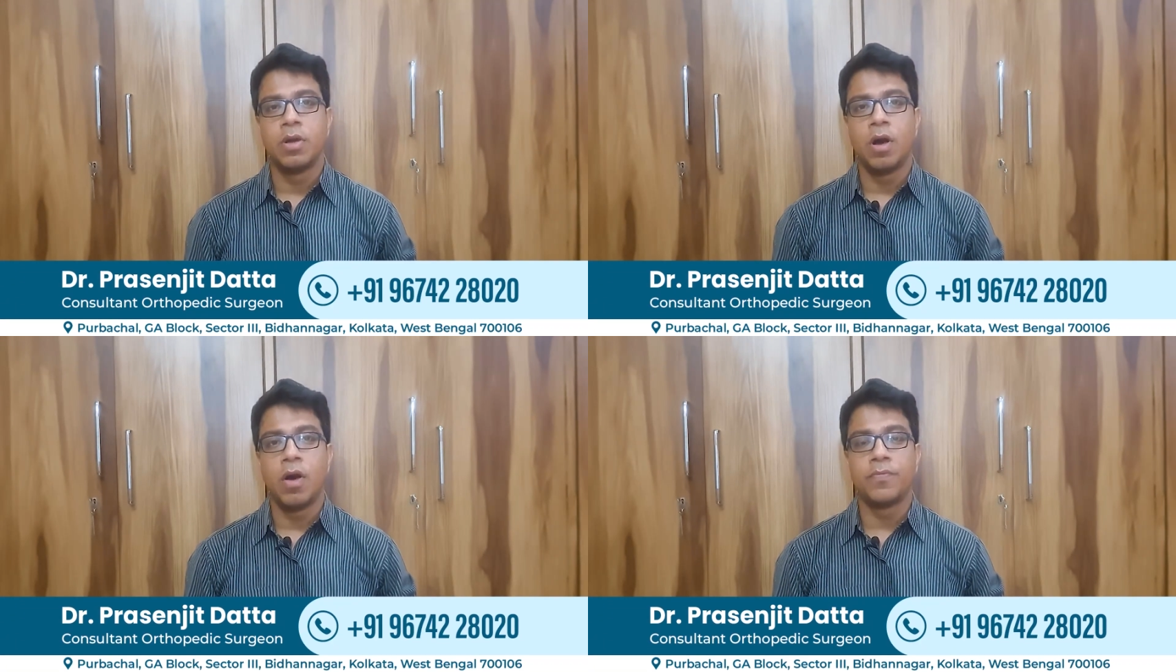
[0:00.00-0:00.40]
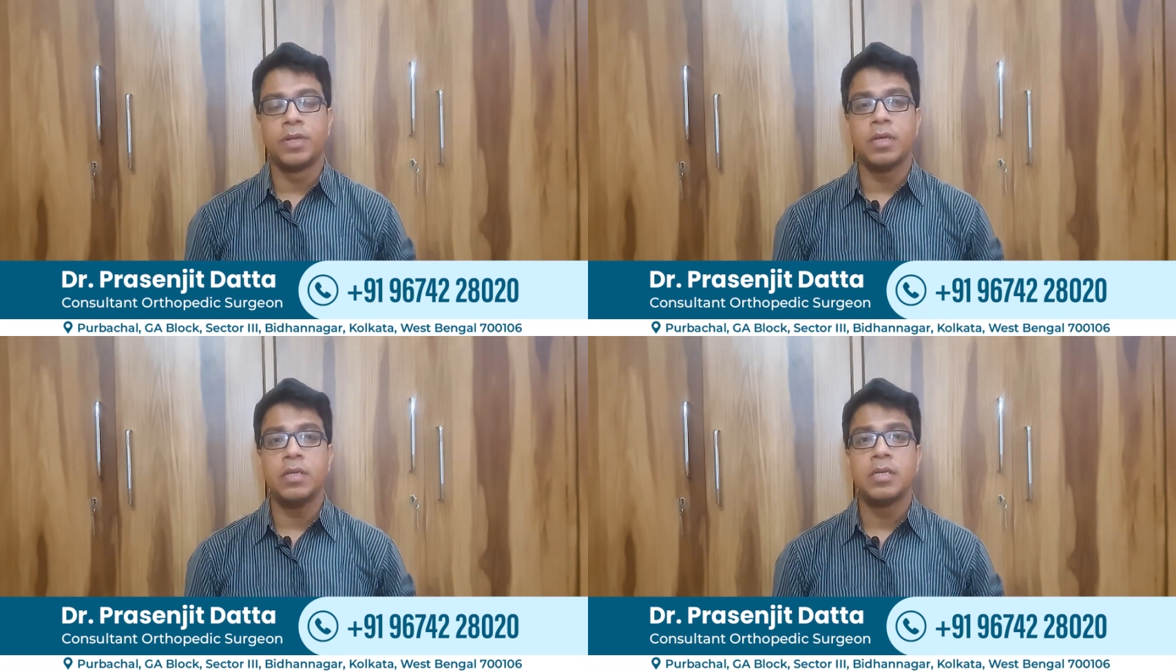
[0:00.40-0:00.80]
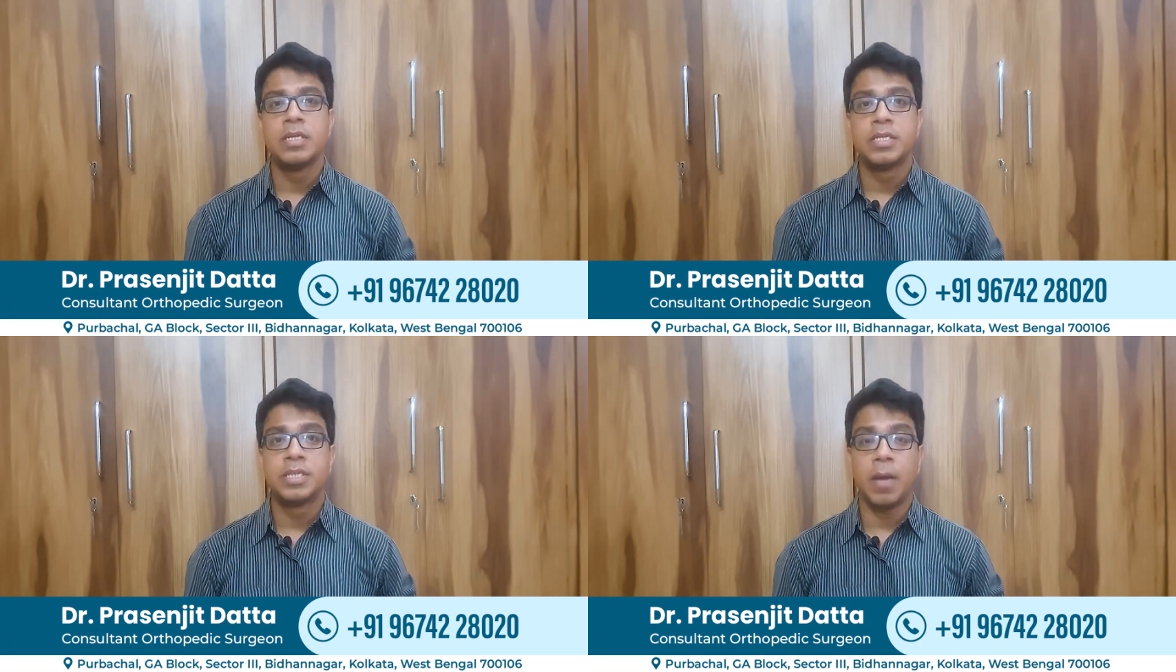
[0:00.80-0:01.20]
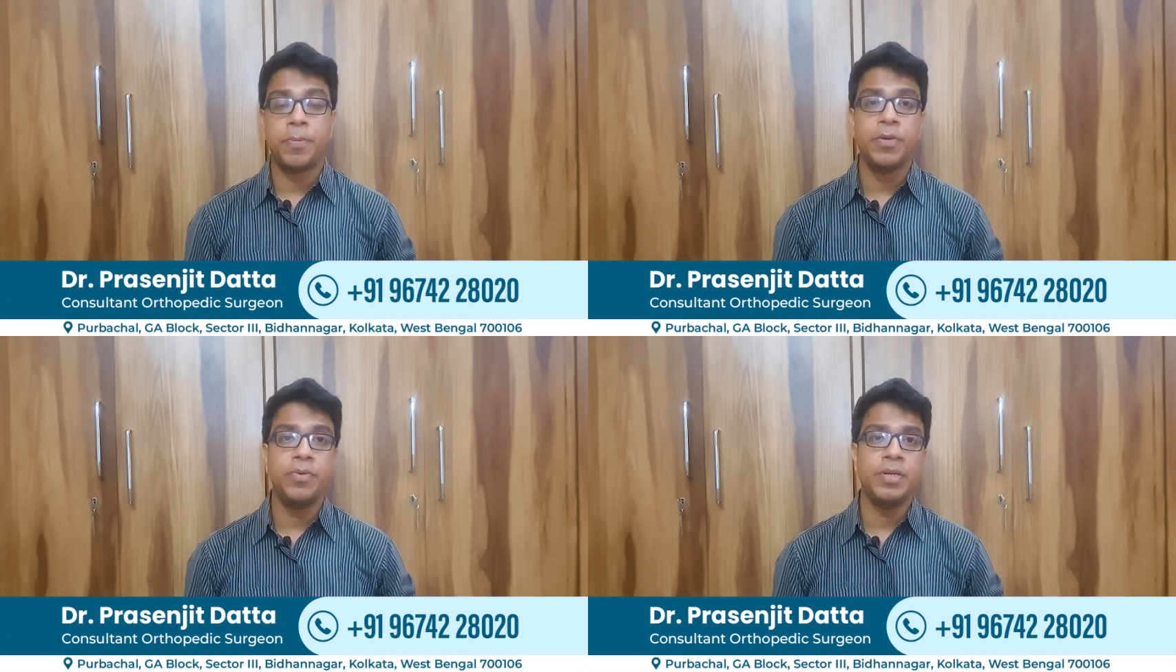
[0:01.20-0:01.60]
of the
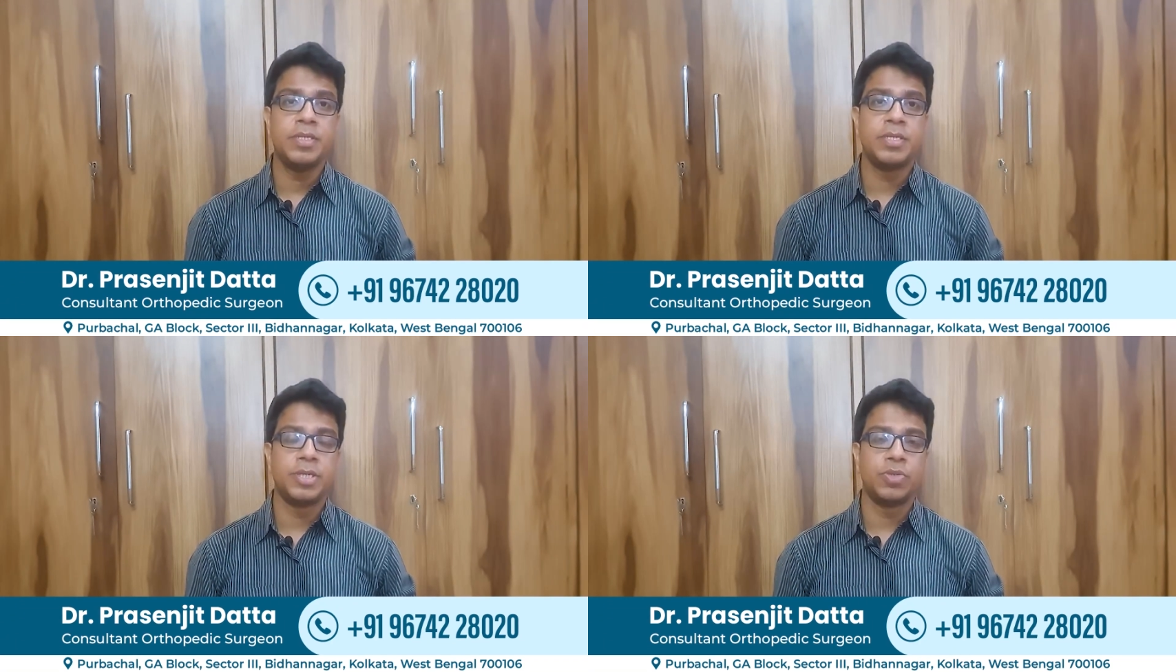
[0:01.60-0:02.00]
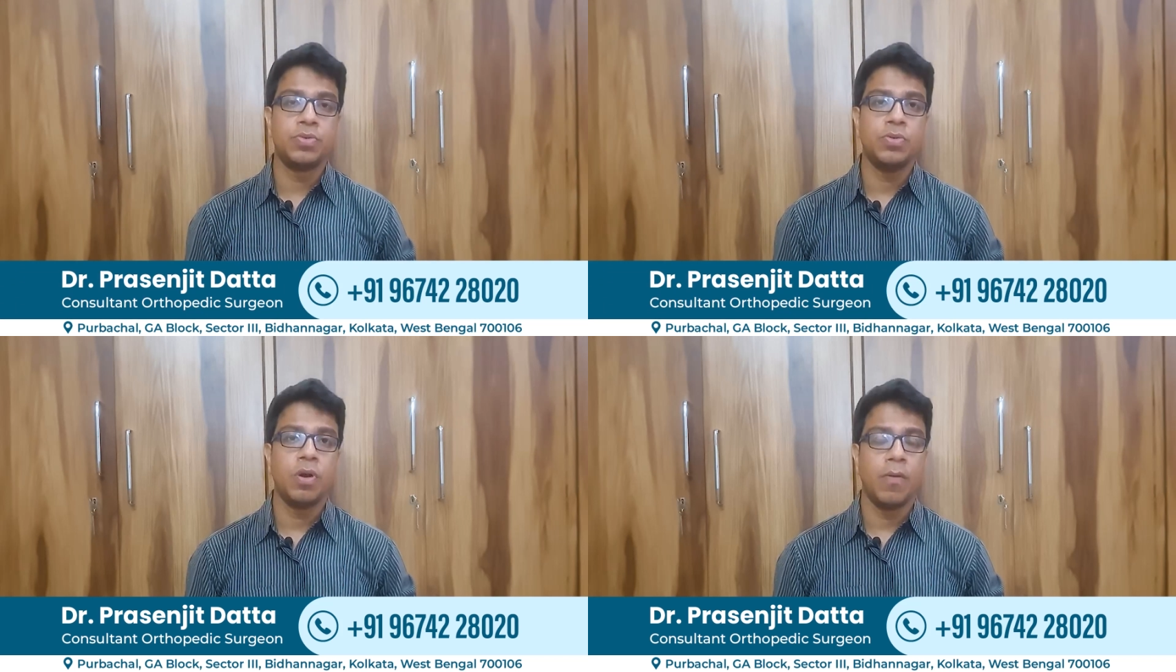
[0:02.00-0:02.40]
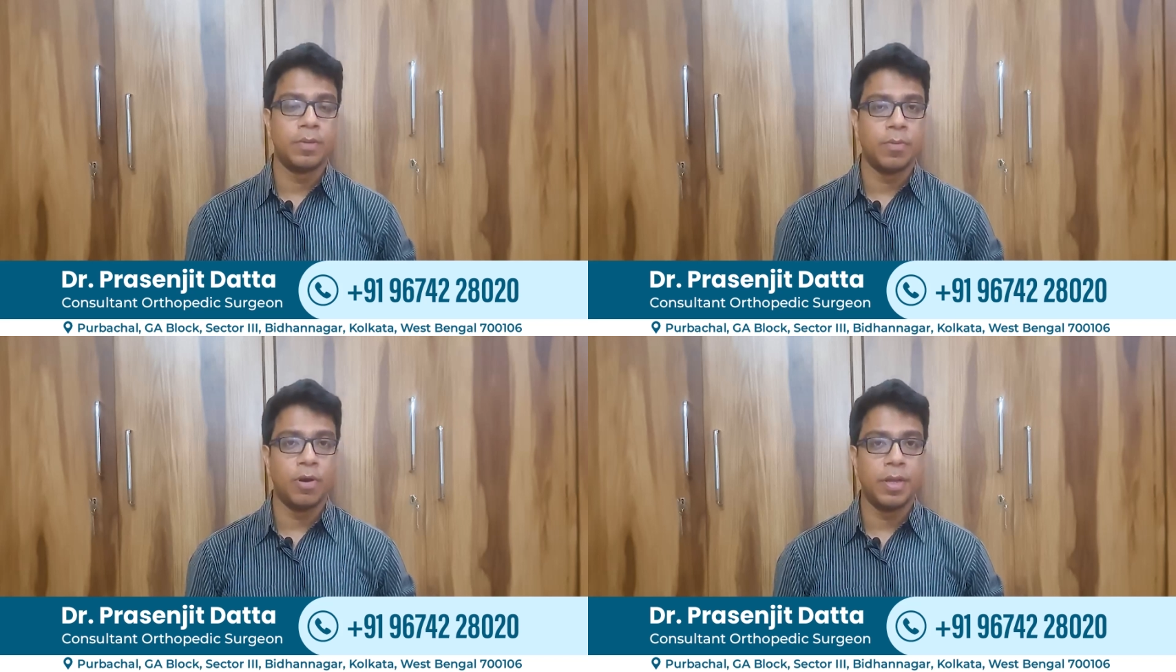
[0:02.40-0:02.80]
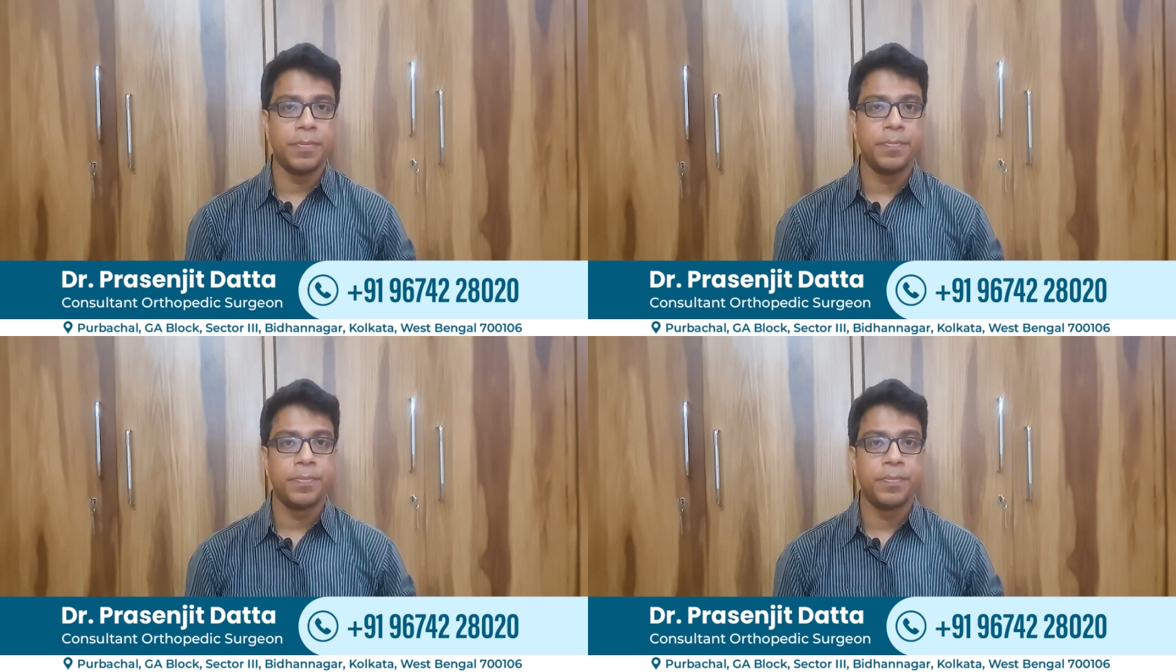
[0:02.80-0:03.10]
subcutaneous tissue of the body.